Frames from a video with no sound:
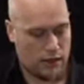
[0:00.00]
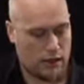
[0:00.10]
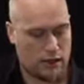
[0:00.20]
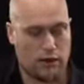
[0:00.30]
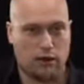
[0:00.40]

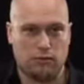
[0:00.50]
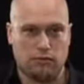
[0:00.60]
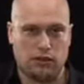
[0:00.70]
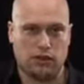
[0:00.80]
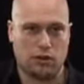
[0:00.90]
and
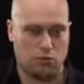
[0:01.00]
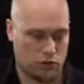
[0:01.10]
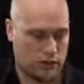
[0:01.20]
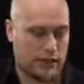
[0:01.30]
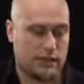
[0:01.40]
I'm
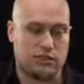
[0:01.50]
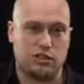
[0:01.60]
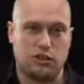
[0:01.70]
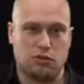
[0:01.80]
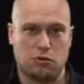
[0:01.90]
not needing to
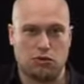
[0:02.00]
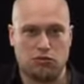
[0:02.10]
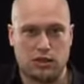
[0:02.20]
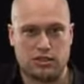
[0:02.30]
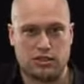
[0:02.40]
use my
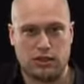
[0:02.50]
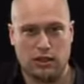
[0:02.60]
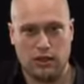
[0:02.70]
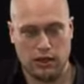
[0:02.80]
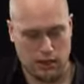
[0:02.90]
wrist,
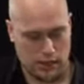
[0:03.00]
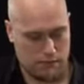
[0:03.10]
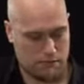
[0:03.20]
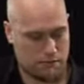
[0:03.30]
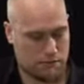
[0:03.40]

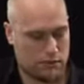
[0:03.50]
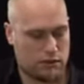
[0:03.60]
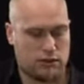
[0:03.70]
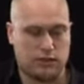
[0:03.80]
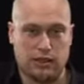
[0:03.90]

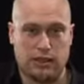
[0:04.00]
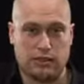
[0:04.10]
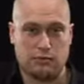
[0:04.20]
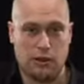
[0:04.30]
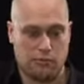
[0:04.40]
needing
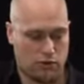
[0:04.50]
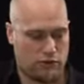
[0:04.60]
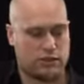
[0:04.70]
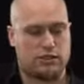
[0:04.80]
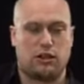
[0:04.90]
to bend my
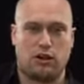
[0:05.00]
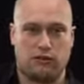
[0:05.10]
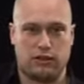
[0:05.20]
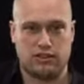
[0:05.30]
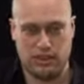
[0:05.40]
wrist to kind of
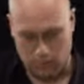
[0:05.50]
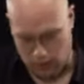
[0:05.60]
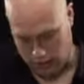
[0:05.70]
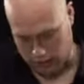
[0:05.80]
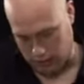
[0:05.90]
extend my
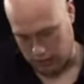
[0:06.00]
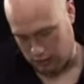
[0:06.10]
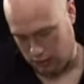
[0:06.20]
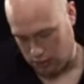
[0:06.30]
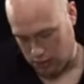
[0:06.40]
left hand.
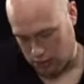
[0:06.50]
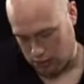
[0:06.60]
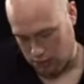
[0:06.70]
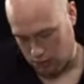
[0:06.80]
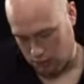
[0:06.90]

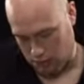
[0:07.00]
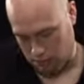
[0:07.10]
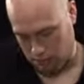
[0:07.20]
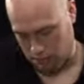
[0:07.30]
So